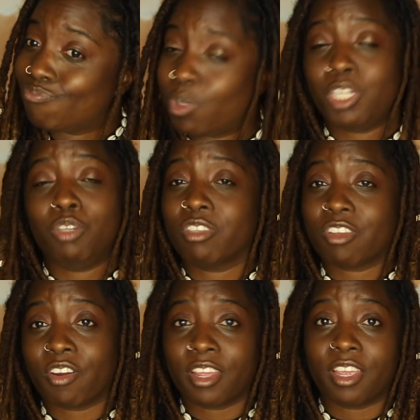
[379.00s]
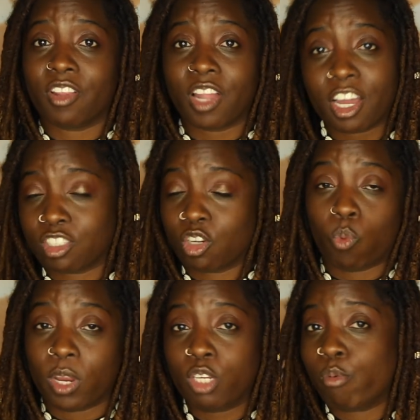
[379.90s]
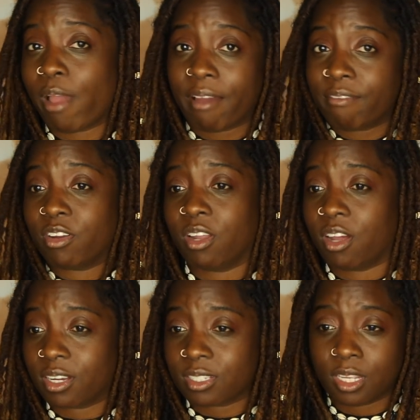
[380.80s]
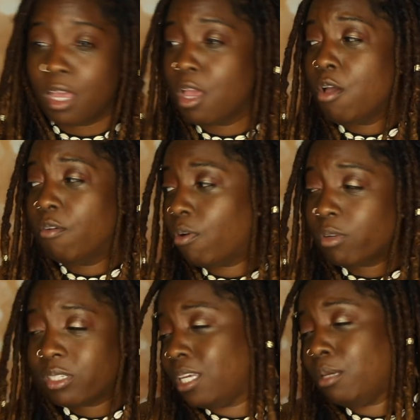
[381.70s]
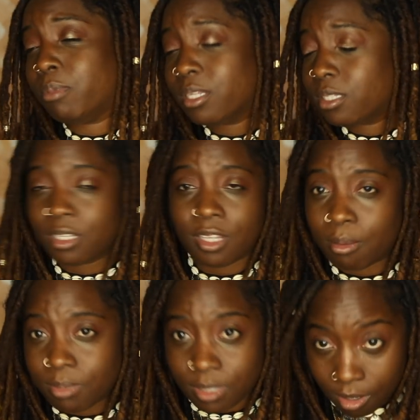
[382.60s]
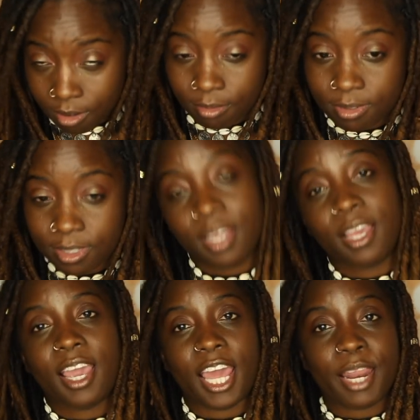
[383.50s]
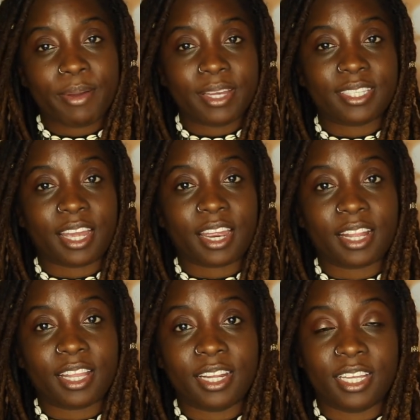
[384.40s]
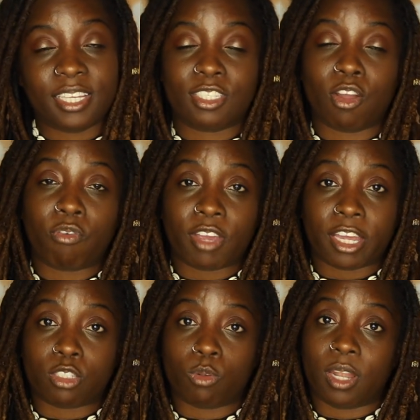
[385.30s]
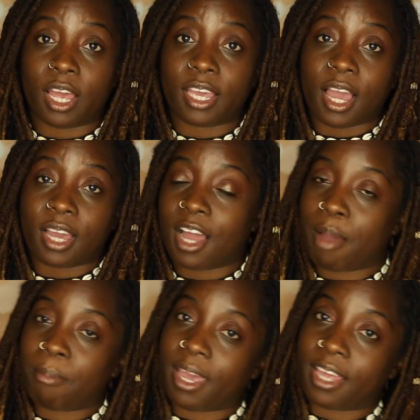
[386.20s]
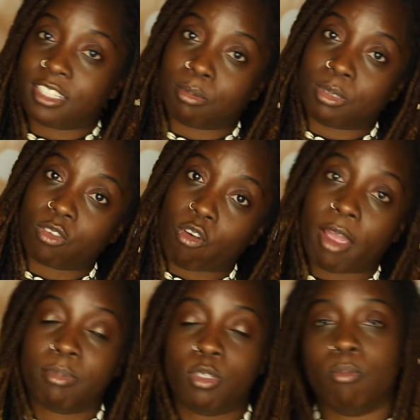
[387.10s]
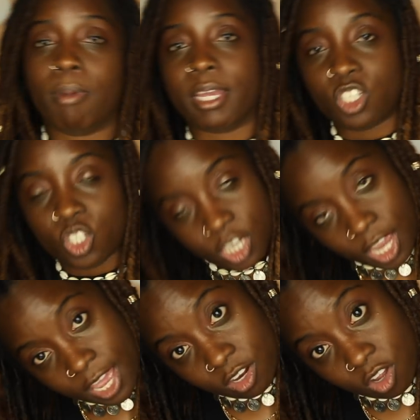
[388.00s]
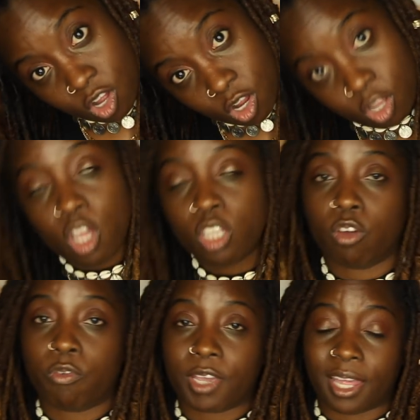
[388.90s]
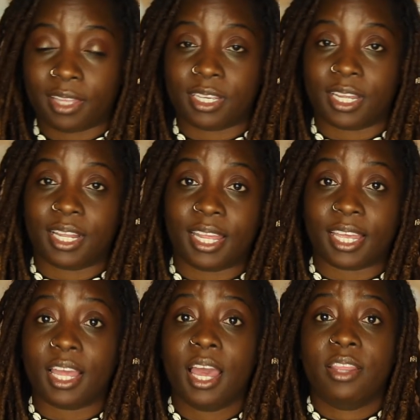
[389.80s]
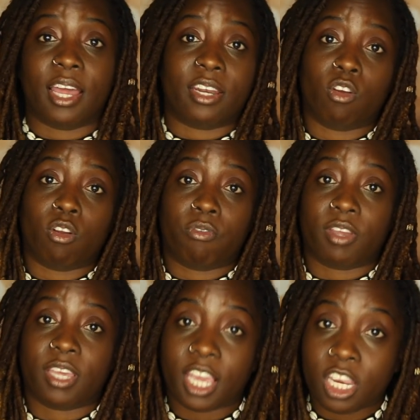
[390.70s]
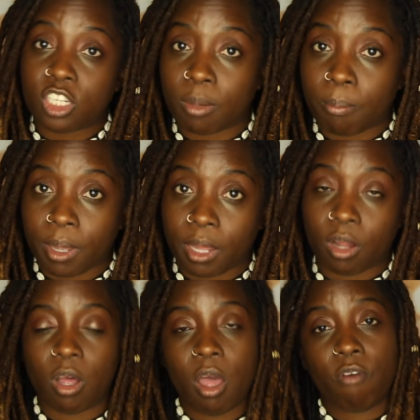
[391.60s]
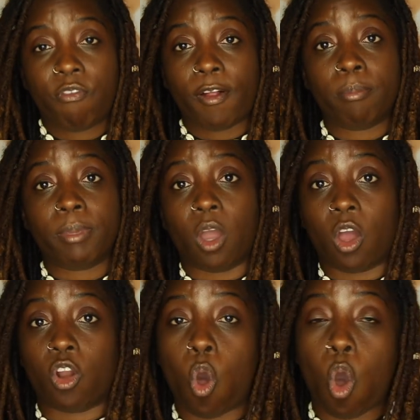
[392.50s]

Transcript: when you're starting your locks or when you have your locks folks keep this to themselves anyways tiger lilies don't forget to like comment and subscribe to my channel don't forget to click that notification bell follow me on